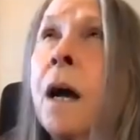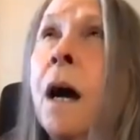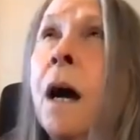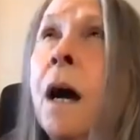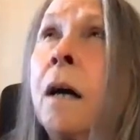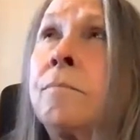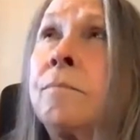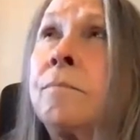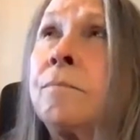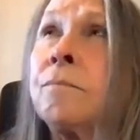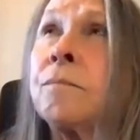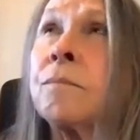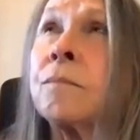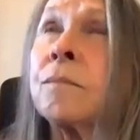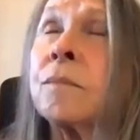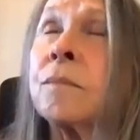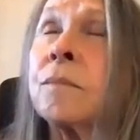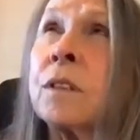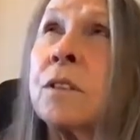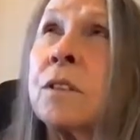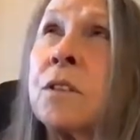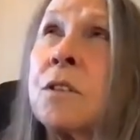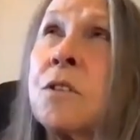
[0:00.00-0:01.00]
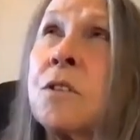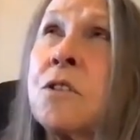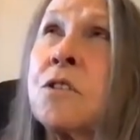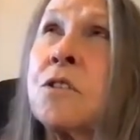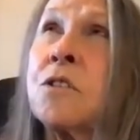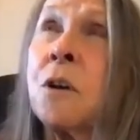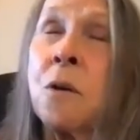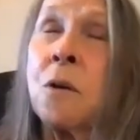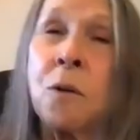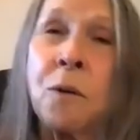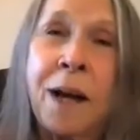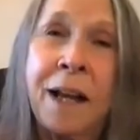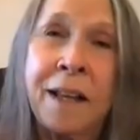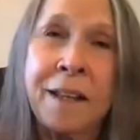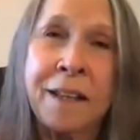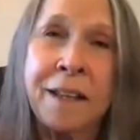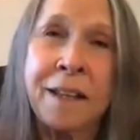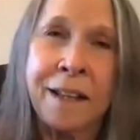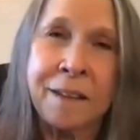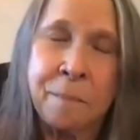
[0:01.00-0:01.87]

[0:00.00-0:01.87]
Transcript: um, so I,